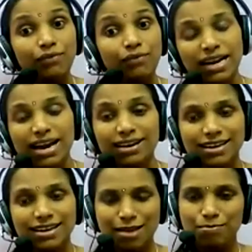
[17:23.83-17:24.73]
And one
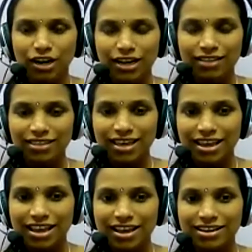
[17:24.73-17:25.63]
other
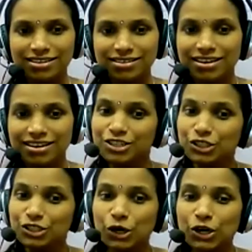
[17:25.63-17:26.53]
important thing is
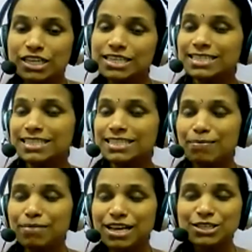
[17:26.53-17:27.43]
don't
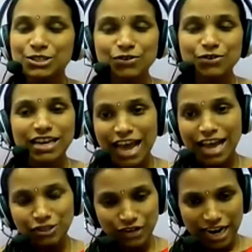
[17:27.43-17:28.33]
suppress your
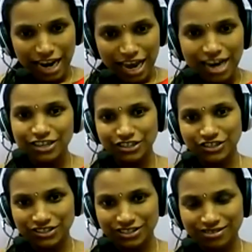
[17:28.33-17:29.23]
natural
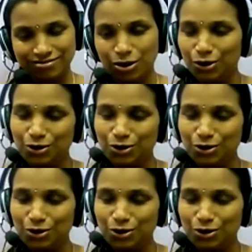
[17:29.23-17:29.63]
urges.